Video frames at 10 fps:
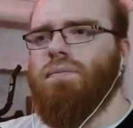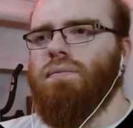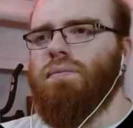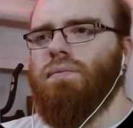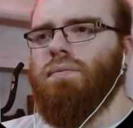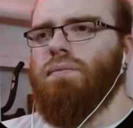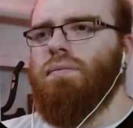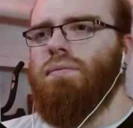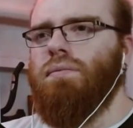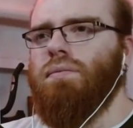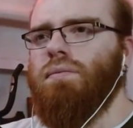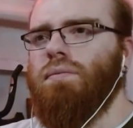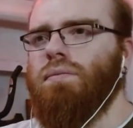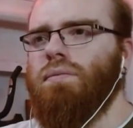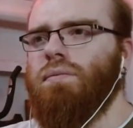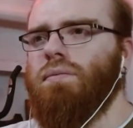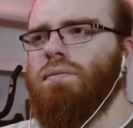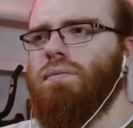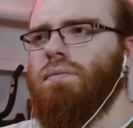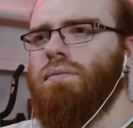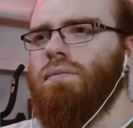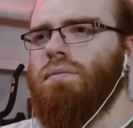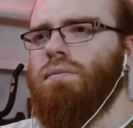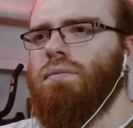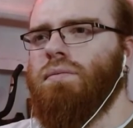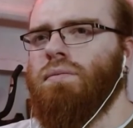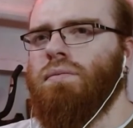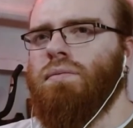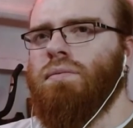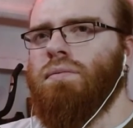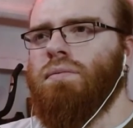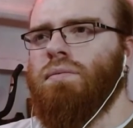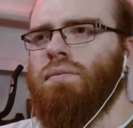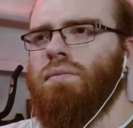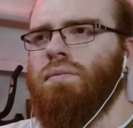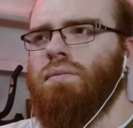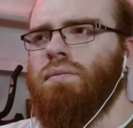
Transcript: Nobody speaks.